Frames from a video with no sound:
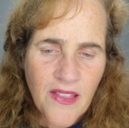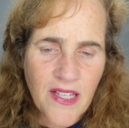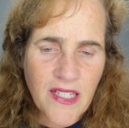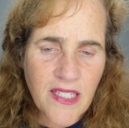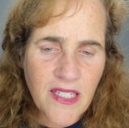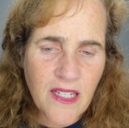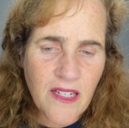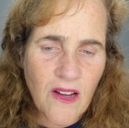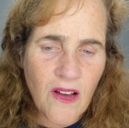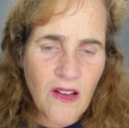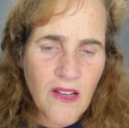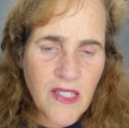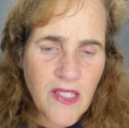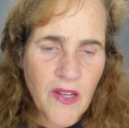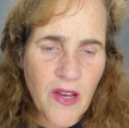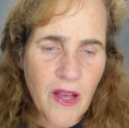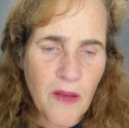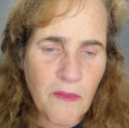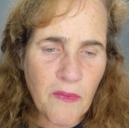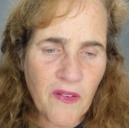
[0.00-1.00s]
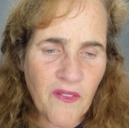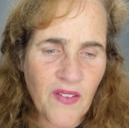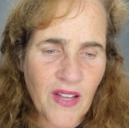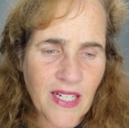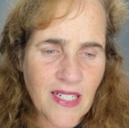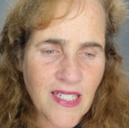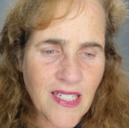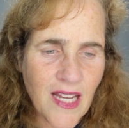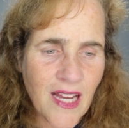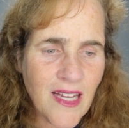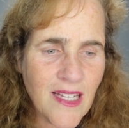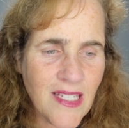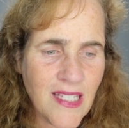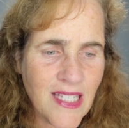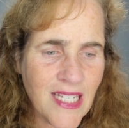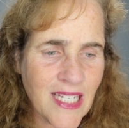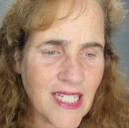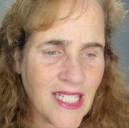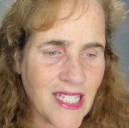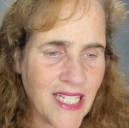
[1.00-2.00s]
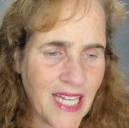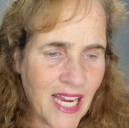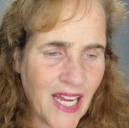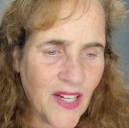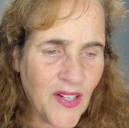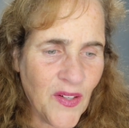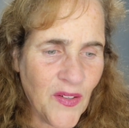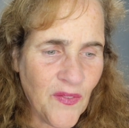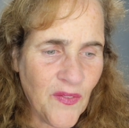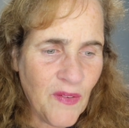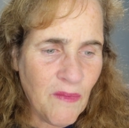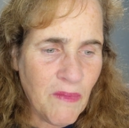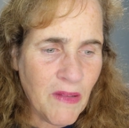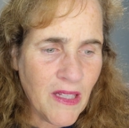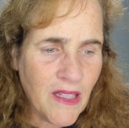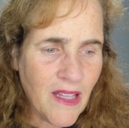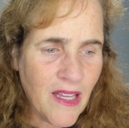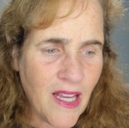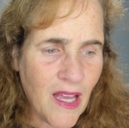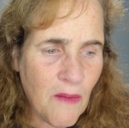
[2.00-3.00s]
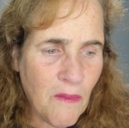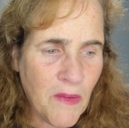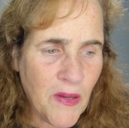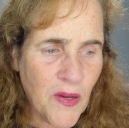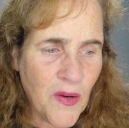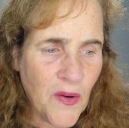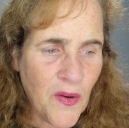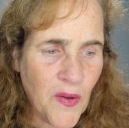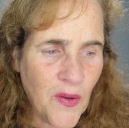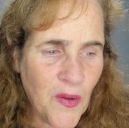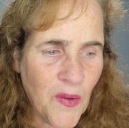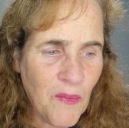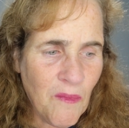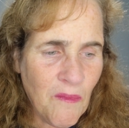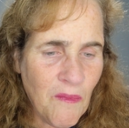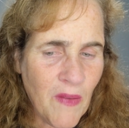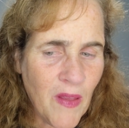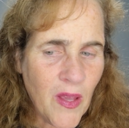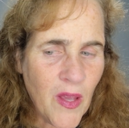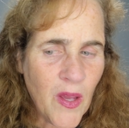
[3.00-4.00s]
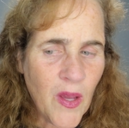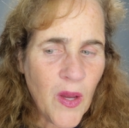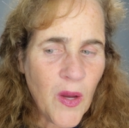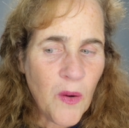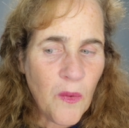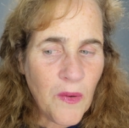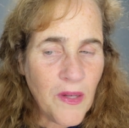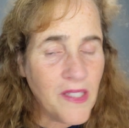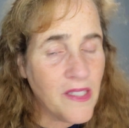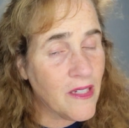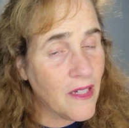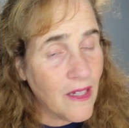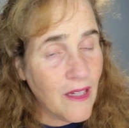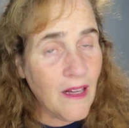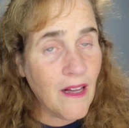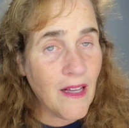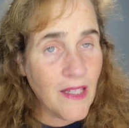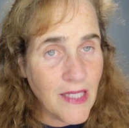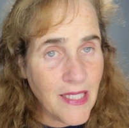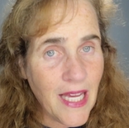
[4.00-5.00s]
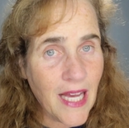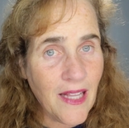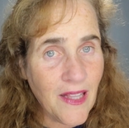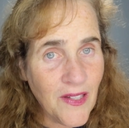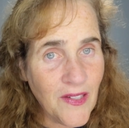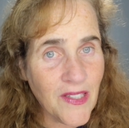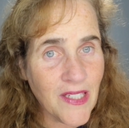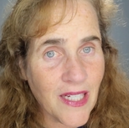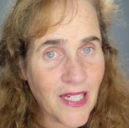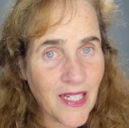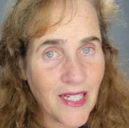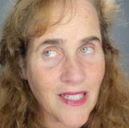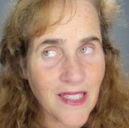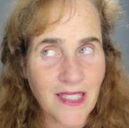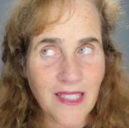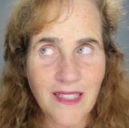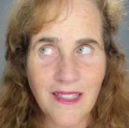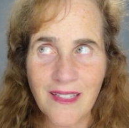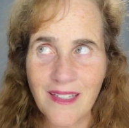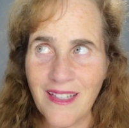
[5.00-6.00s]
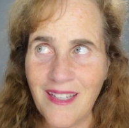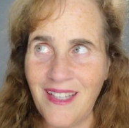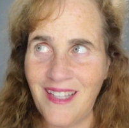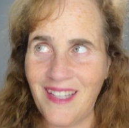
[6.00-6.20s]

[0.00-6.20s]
This can also help prevent dust and dander from building up in your home, which can cause allergies.